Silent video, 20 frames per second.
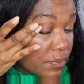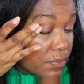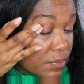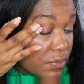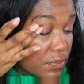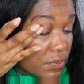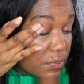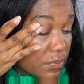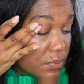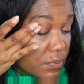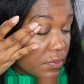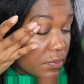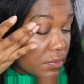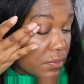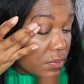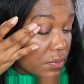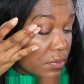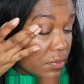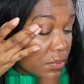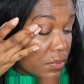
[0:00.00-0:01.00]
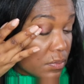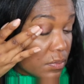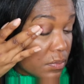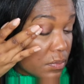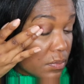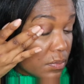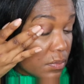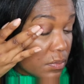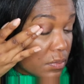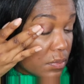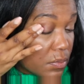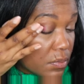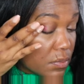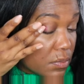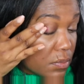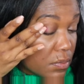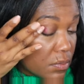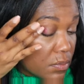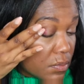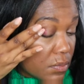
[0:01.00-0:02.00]

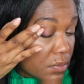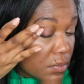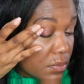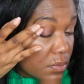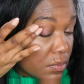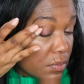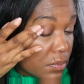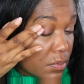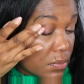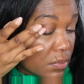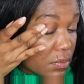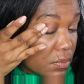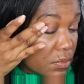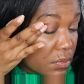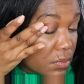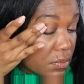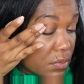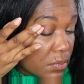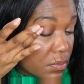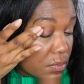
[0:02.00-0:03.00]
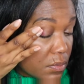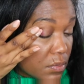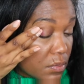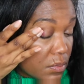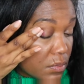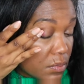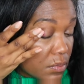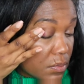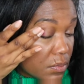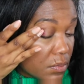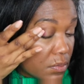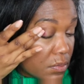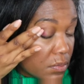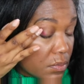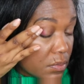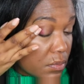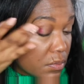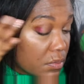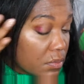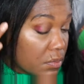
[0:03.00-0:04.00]

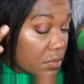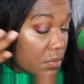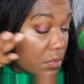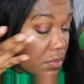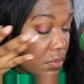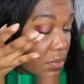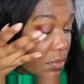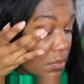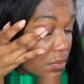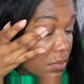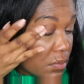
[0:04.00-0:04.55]
(no one is talking)